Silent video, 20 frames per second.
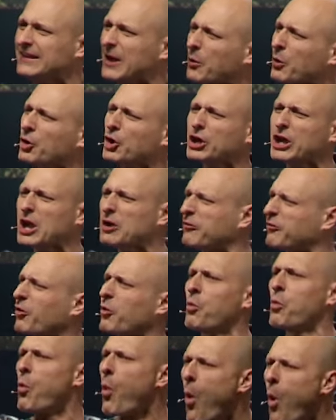They were looking for
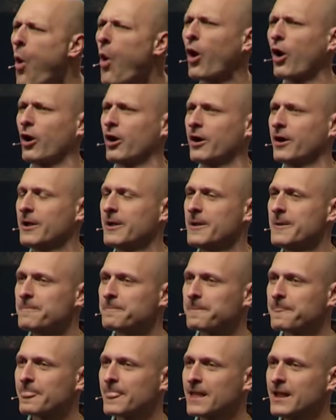war.
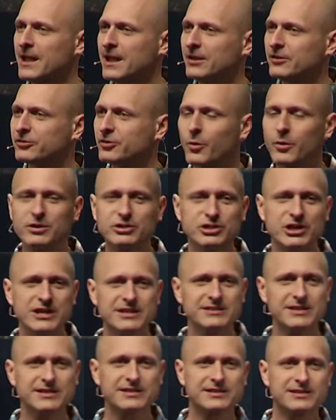And so when
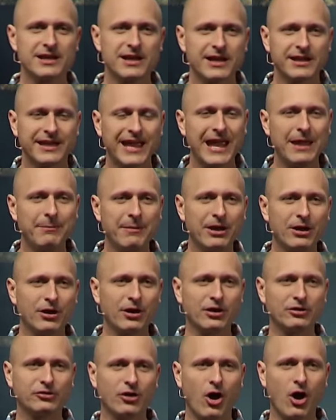Jesus came in on
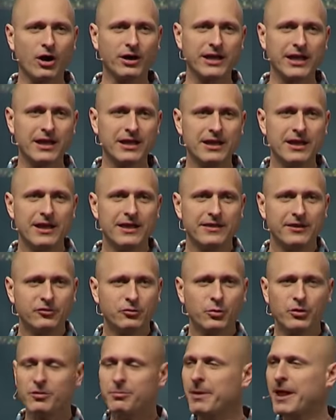a donkey, this
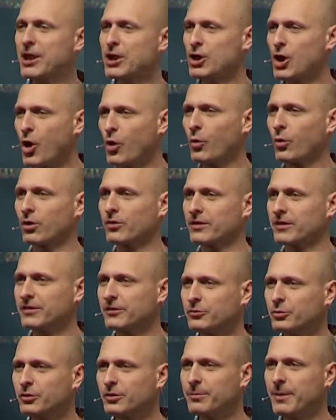would have been noteworthy.
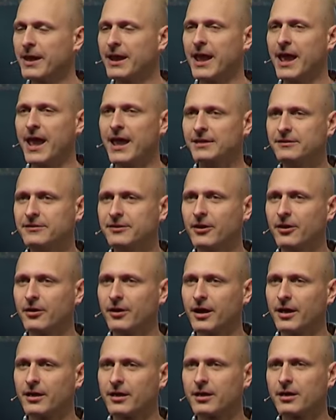This would have been a head tilt
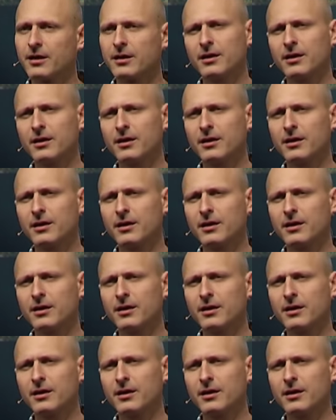like,